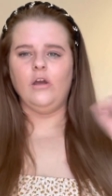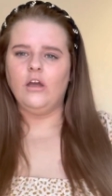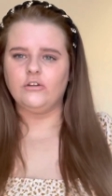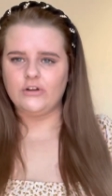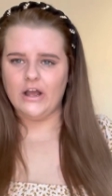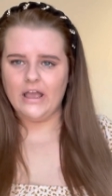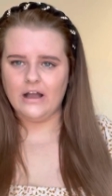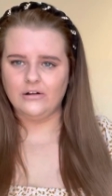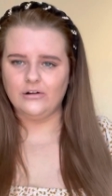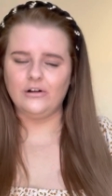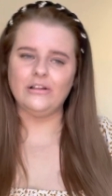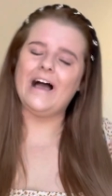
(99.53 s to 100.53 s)

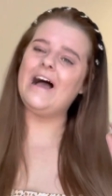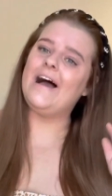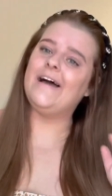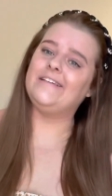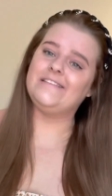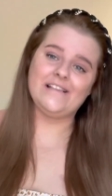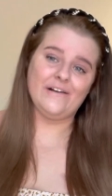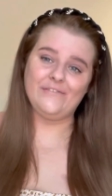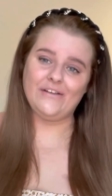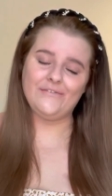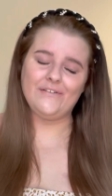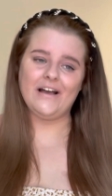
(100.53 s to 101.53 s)
triangle and that fit
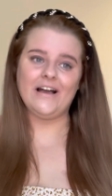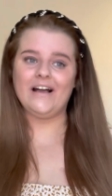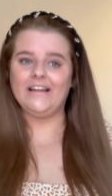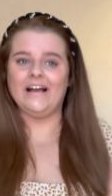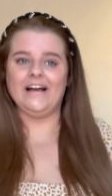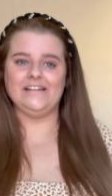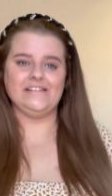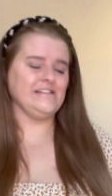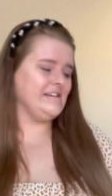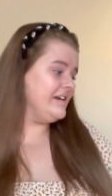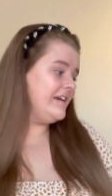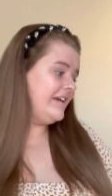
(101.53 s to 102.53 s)
fine and
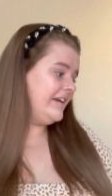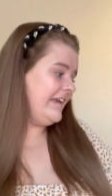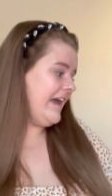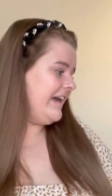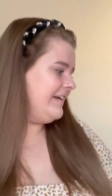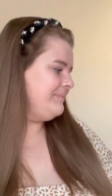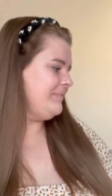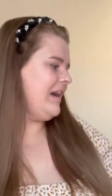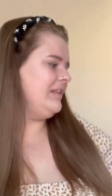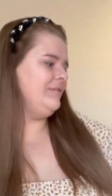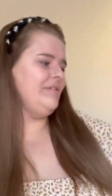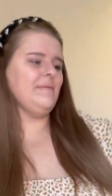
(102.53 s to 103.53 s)
yeah, I
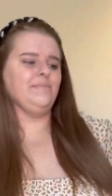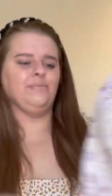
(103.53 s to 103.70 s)
love it.